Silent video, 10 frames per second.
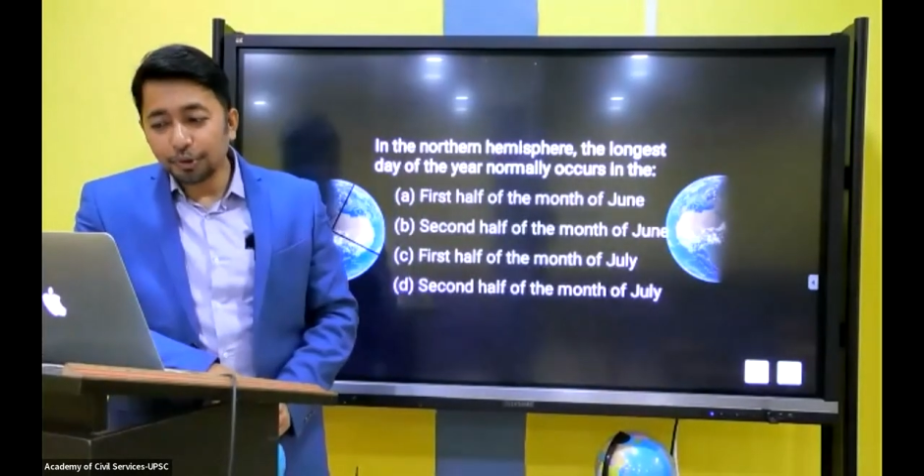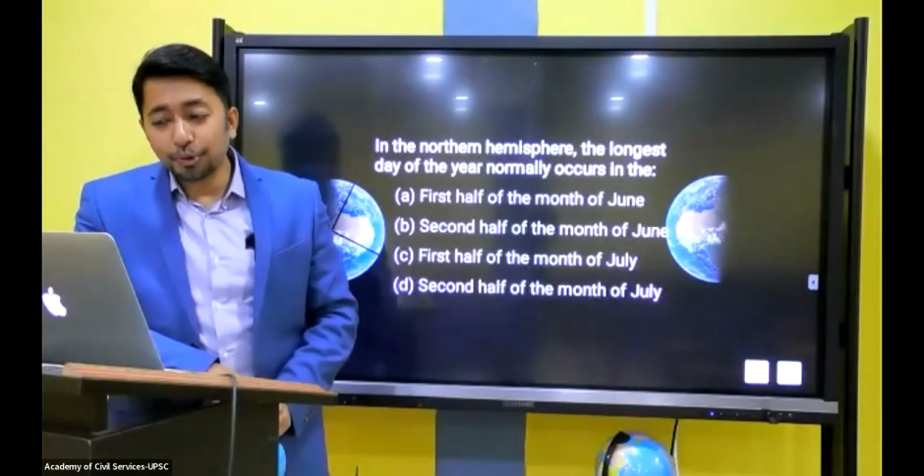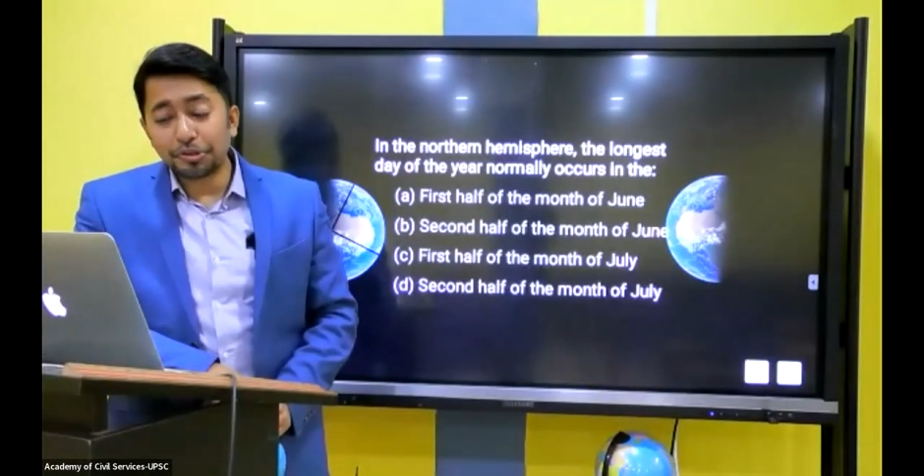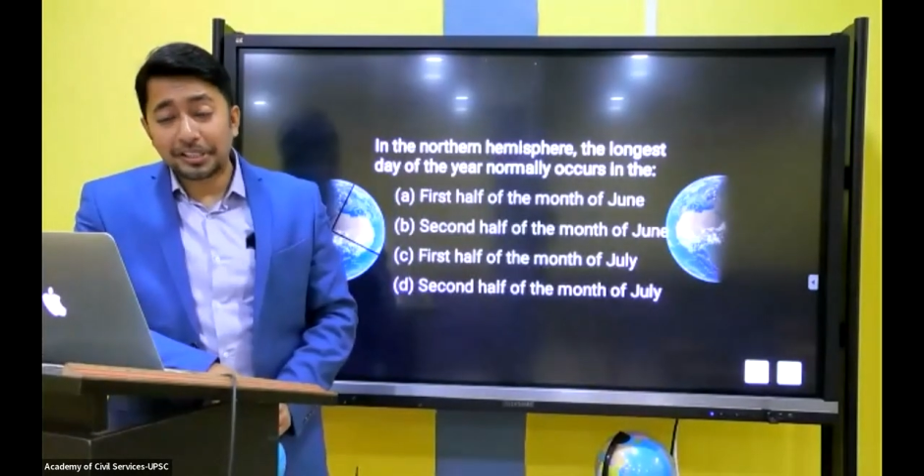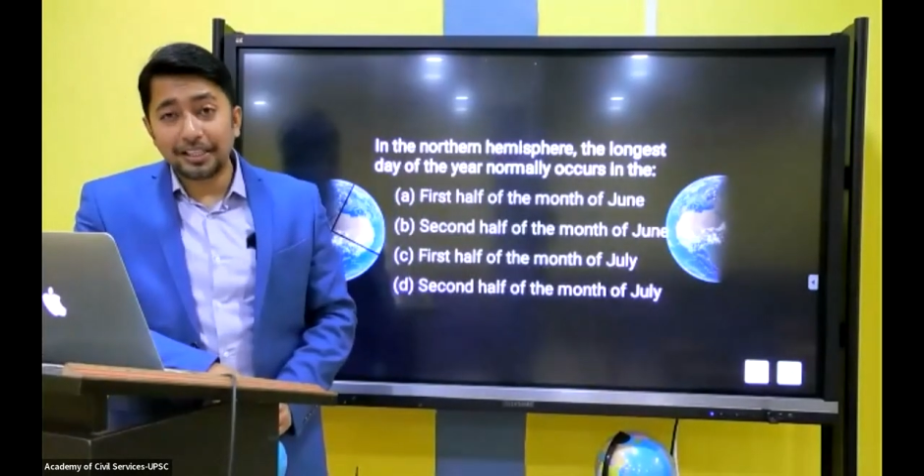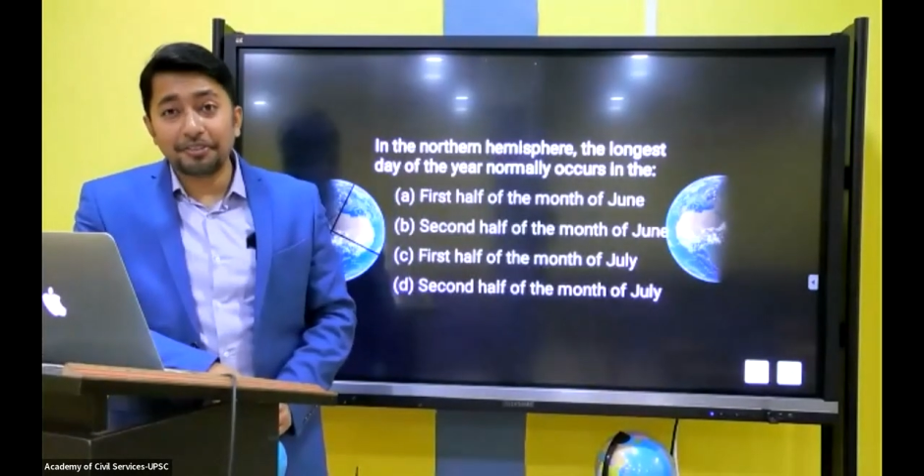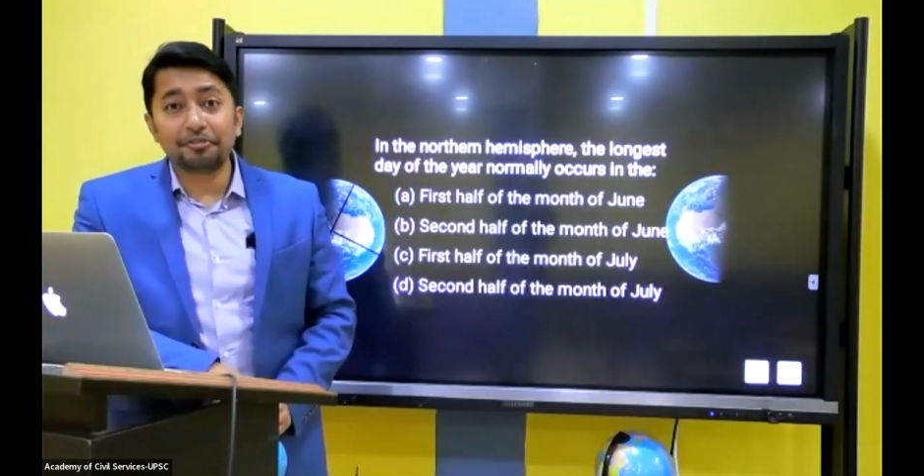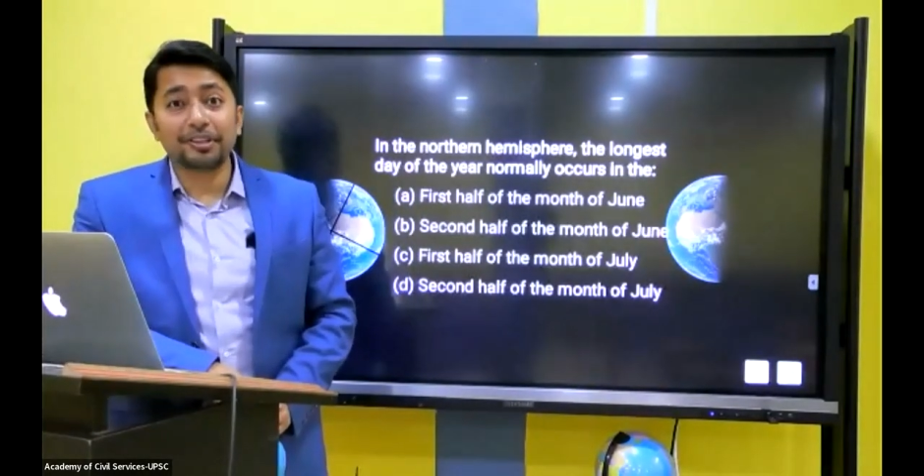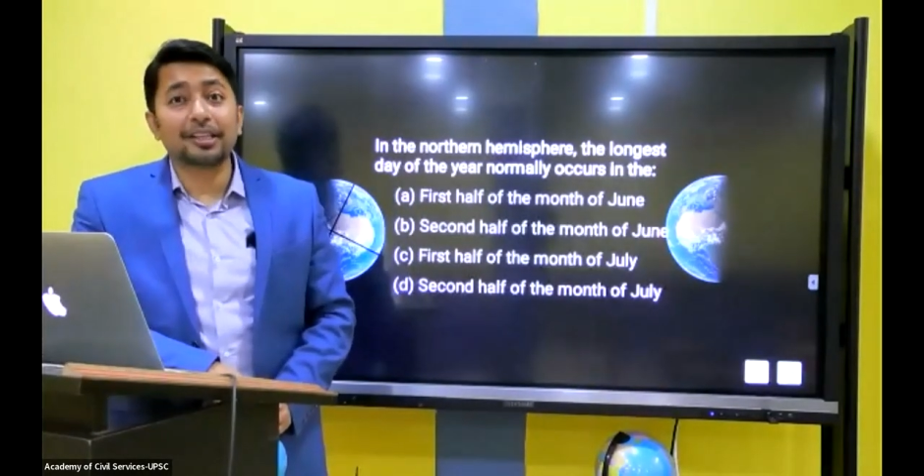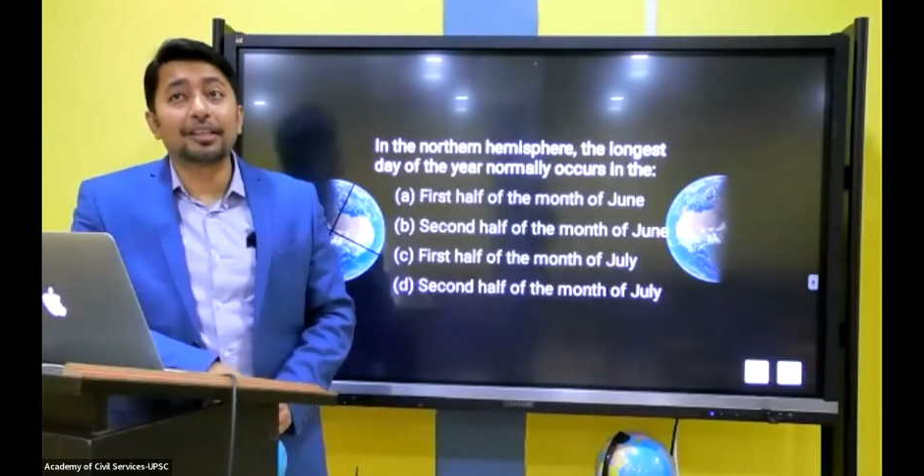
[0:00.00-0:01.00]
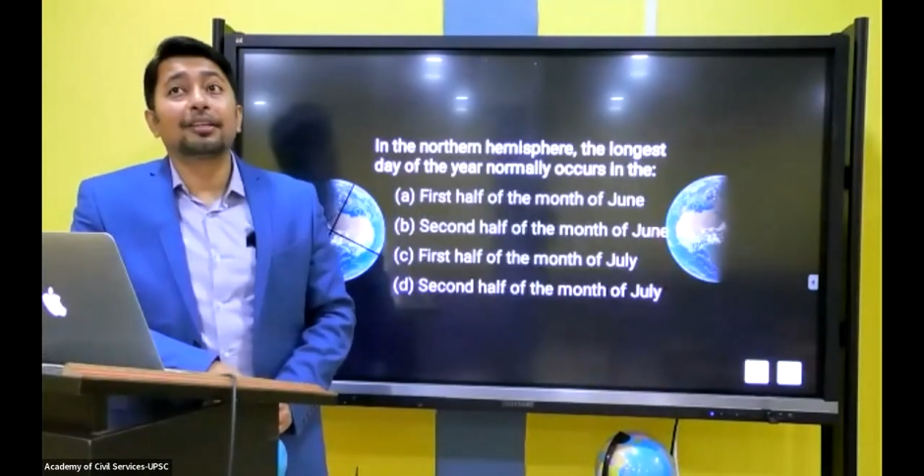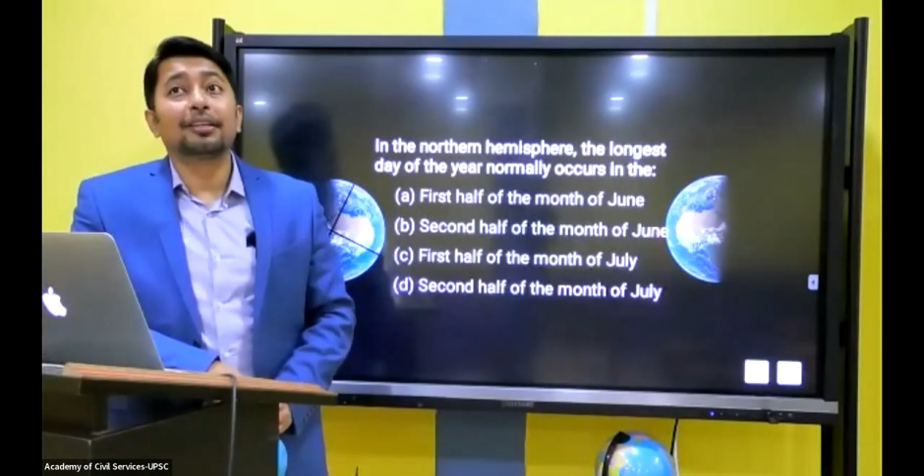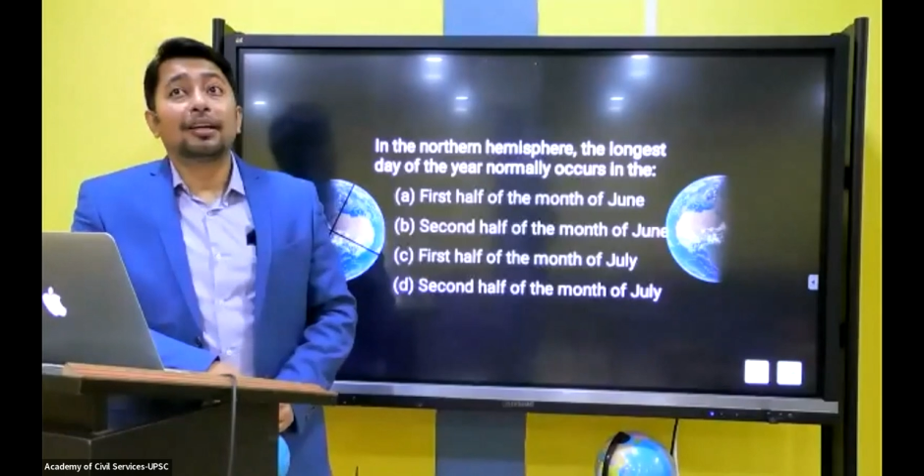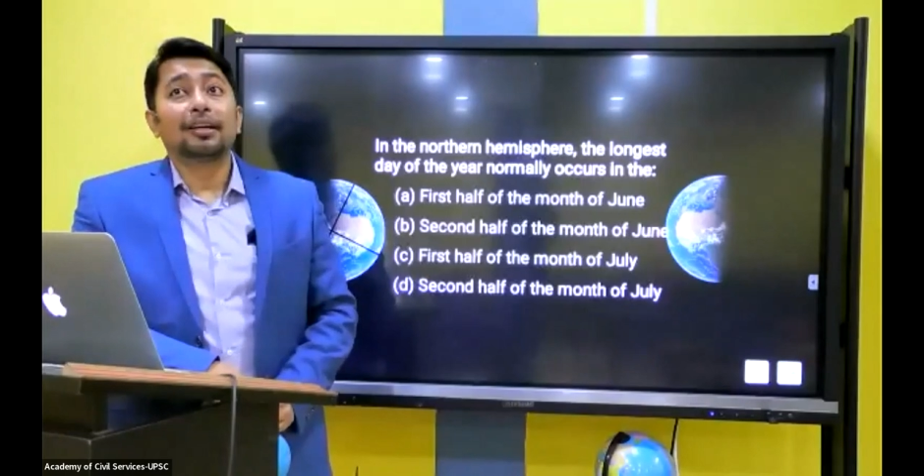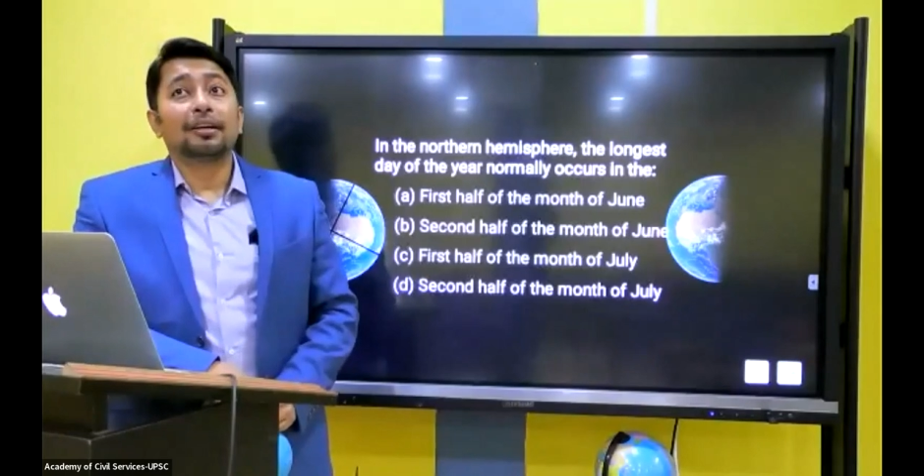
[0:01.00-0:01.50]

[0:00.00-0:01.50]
So see, within